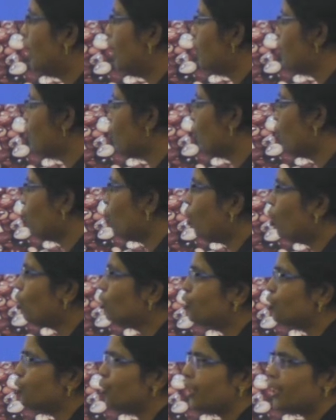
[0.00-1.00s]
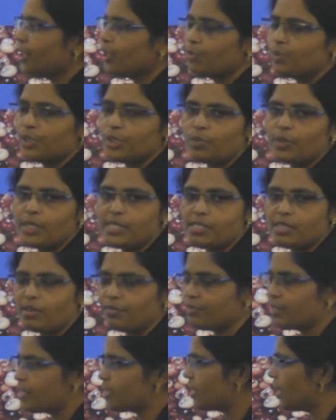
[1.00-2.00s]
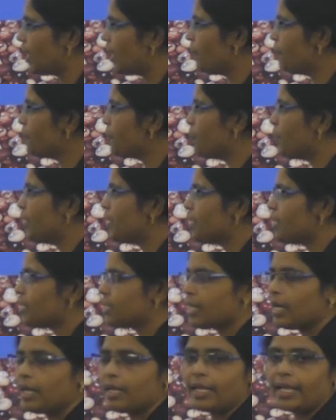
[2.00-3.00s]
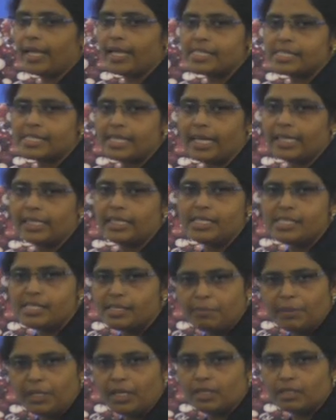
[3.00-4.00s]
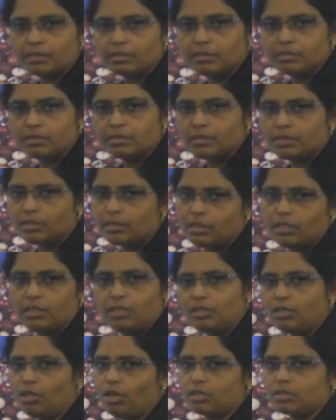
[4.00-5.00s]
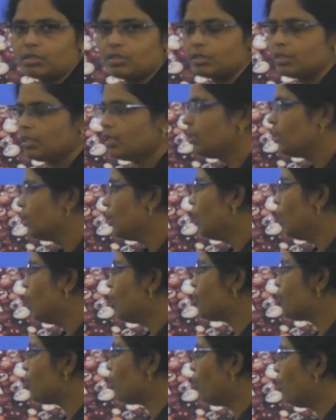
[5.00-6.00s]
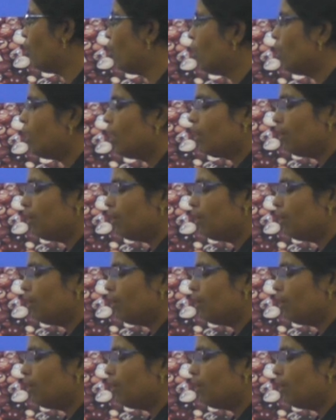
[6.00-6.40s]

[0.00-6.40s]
So, no two individuals of the same species are exactly similar. Not. So,